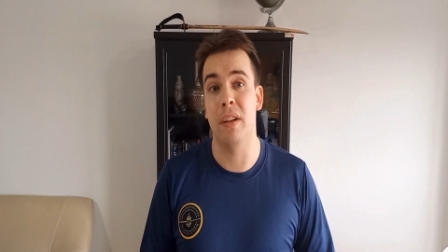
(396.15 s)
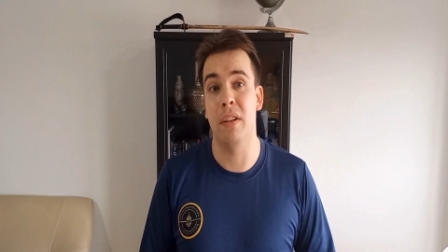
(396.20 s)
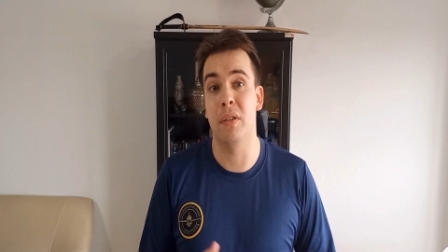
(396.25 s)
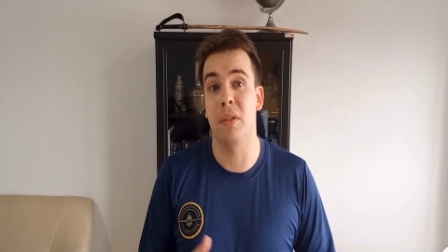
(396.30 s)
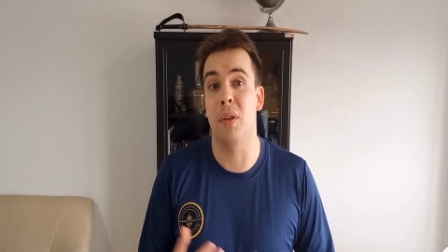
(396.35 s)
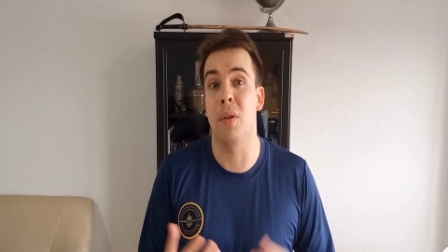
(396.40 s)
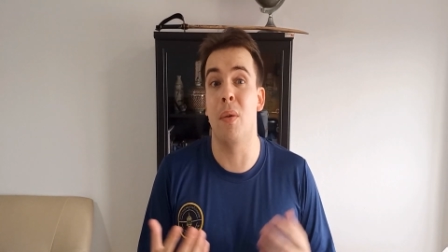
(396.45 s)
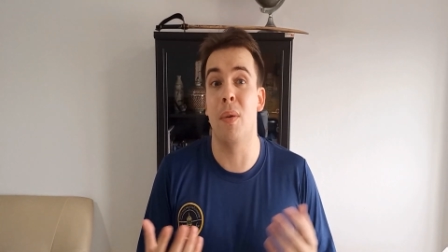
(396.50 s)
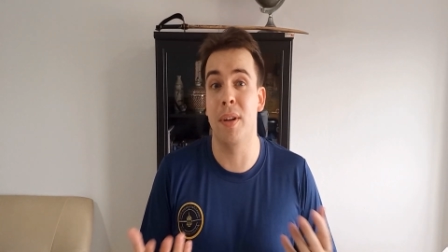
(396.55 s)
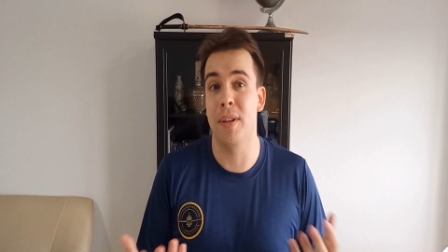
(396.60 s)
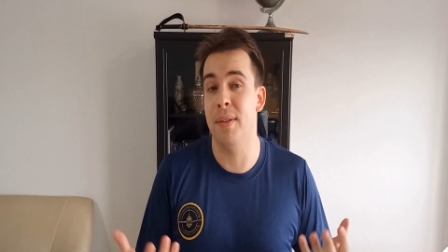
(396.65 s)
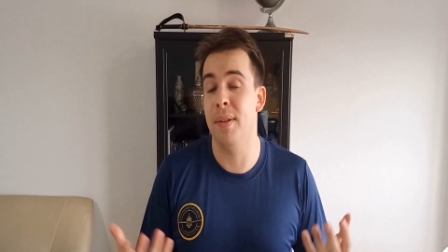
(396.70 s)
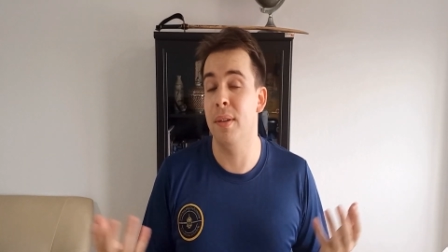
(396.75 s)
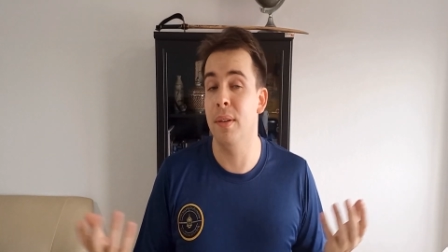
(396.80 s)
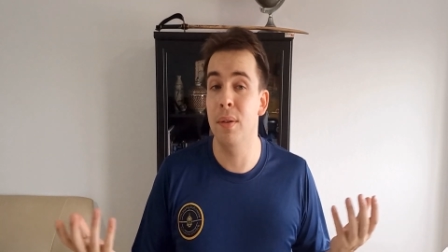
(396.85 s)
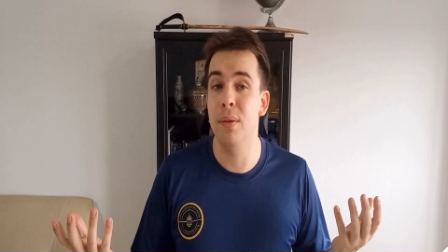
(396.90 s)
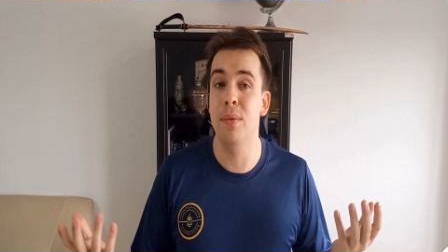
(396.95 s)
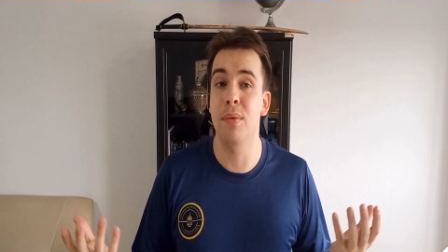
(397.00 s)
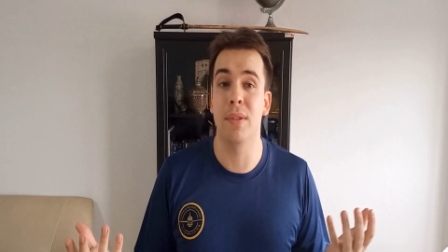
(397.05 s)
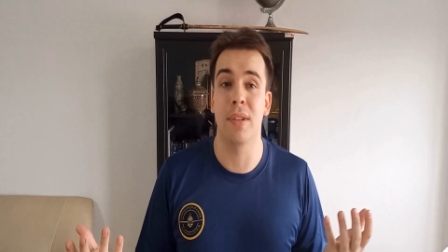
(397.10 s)
you're going to
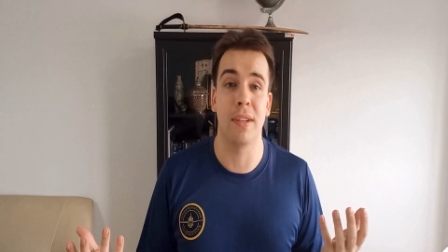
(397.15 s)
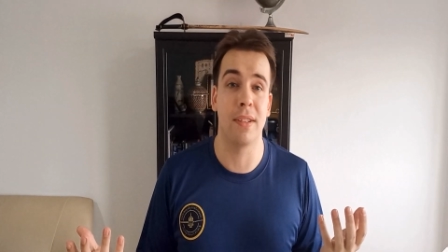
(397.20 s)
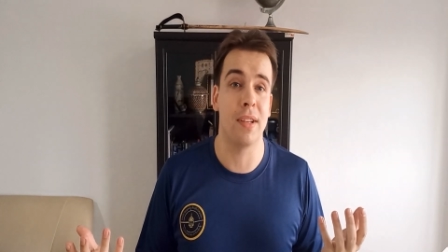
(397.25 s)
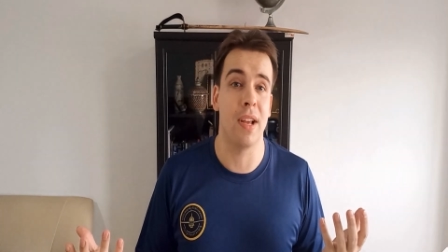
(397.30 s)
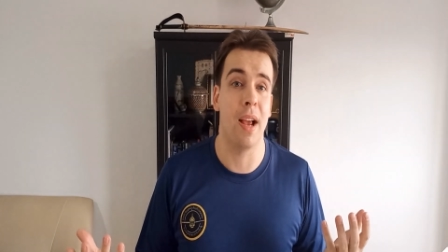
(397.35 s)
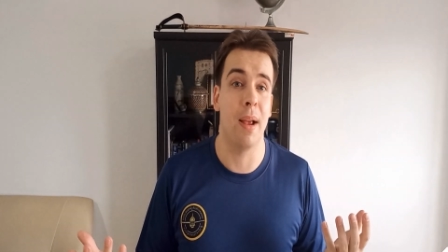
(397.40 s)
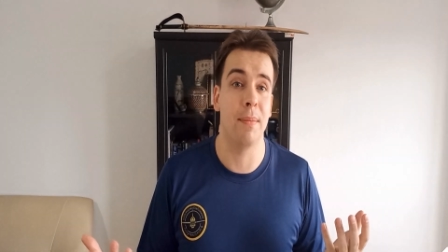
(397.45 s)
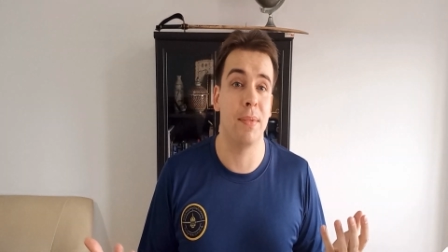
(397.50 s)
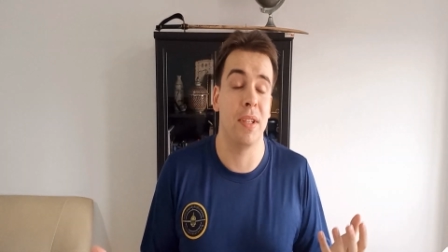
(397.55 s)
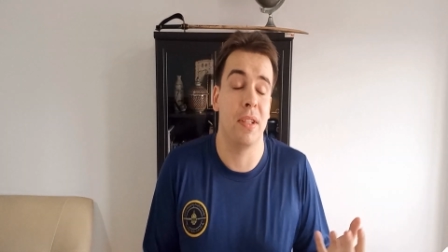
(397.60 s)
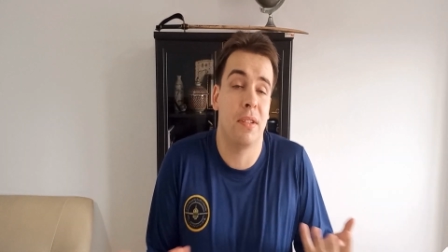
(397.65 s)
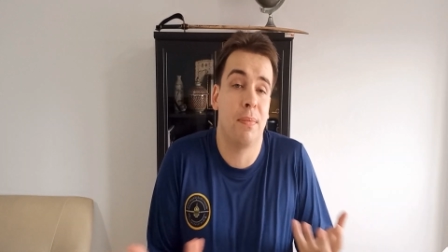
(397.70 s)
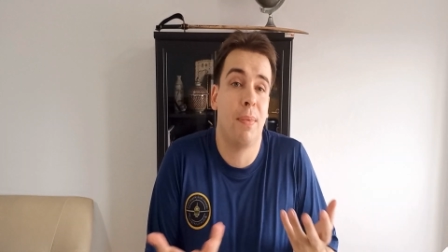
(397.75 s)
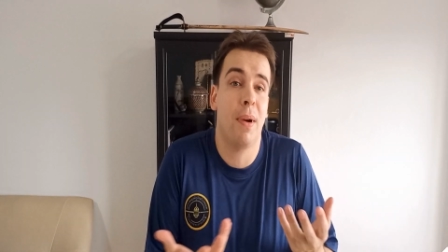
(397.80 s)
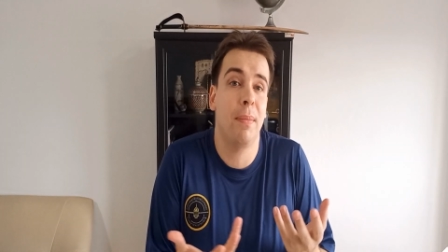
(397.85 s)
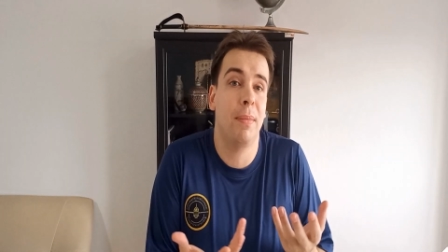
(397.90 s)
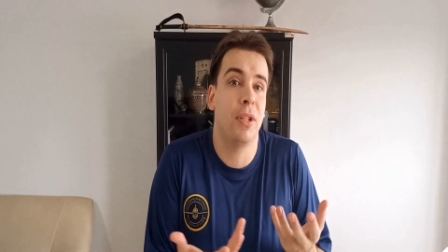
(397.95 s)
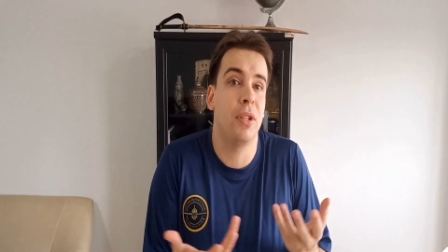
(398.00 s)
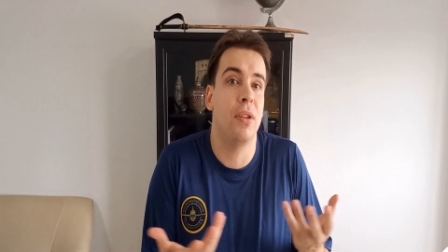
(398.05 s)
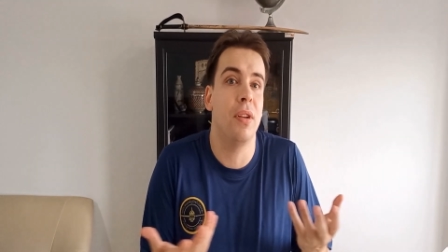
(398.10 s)
lose at times, and it's
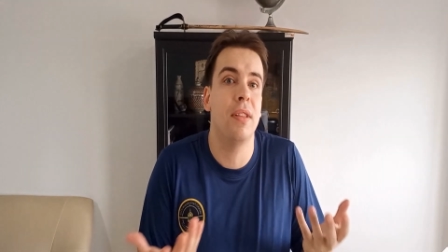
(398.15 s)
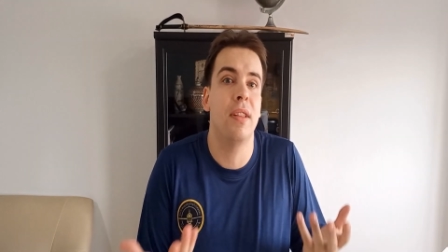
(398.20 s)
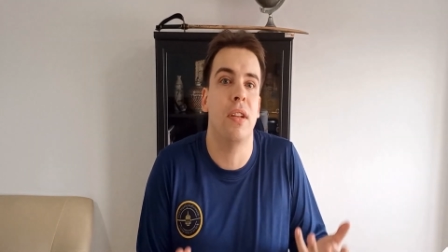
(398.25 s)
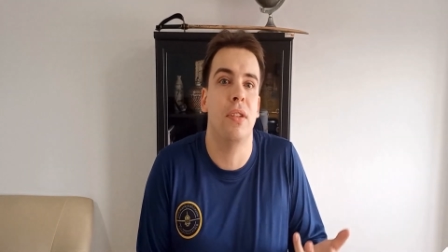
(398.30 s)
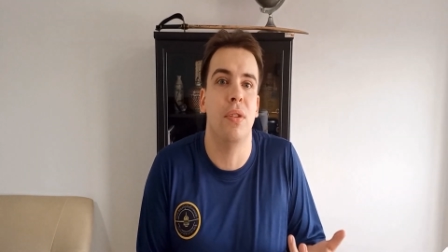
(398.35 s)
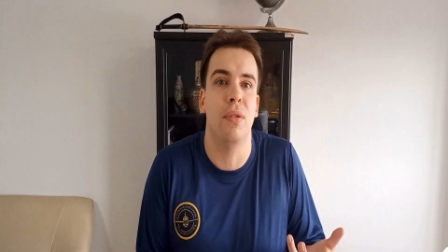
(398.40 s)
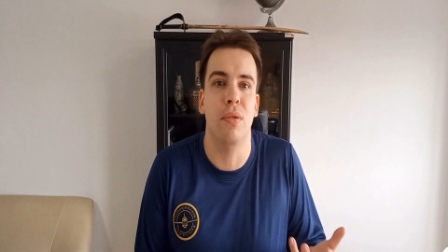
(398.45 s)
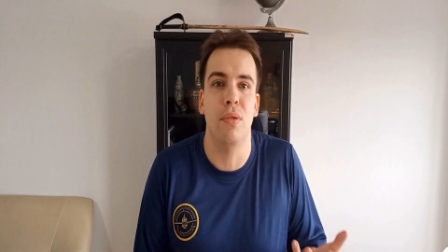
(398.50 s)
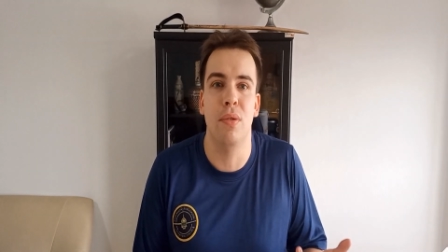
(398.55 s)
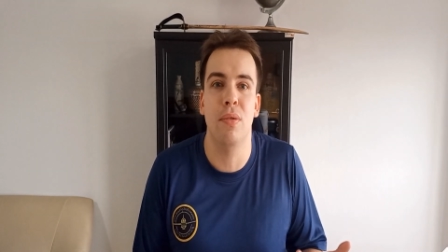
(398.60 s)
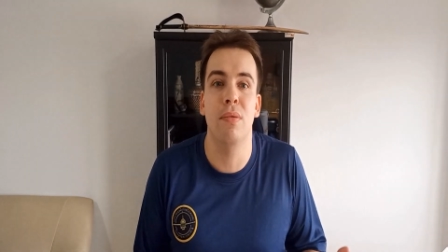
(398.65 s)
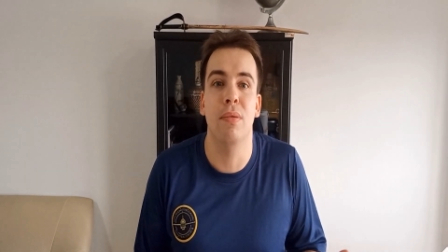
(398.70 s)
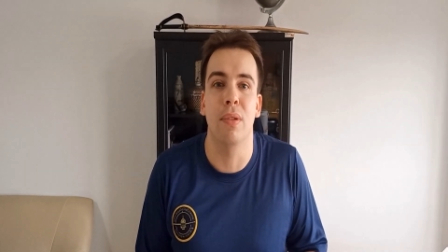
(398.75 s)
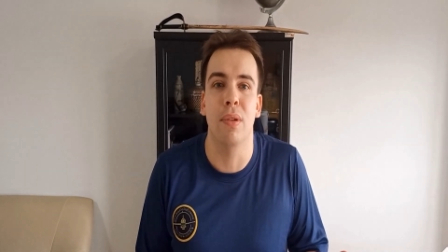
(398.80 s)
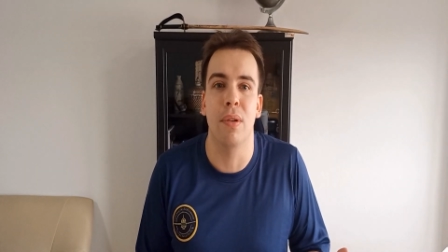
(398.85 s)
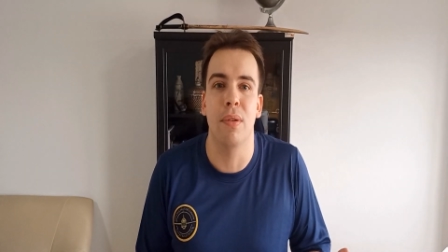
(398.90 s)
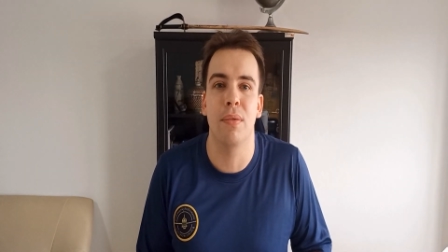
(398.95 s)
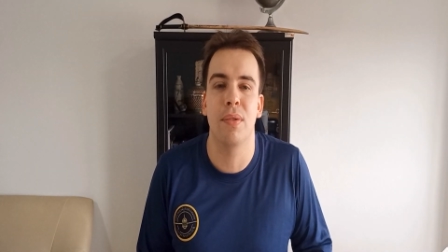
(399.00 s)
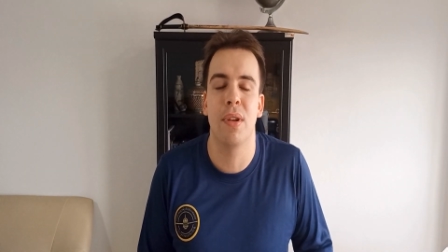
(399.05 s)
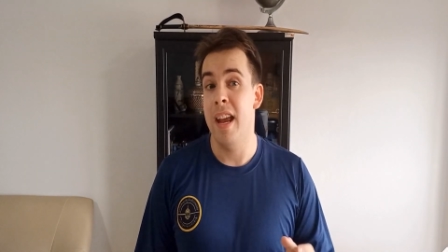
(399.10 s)
probably good that you do
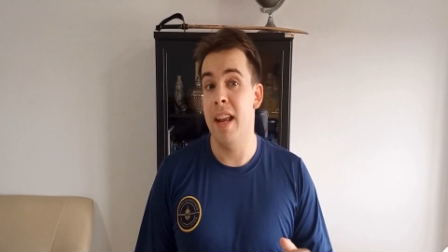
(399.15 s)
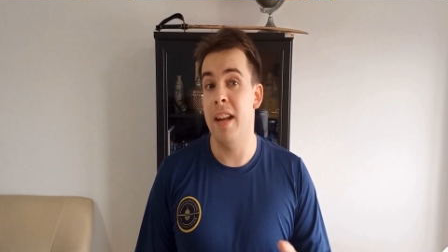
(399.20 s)
lose.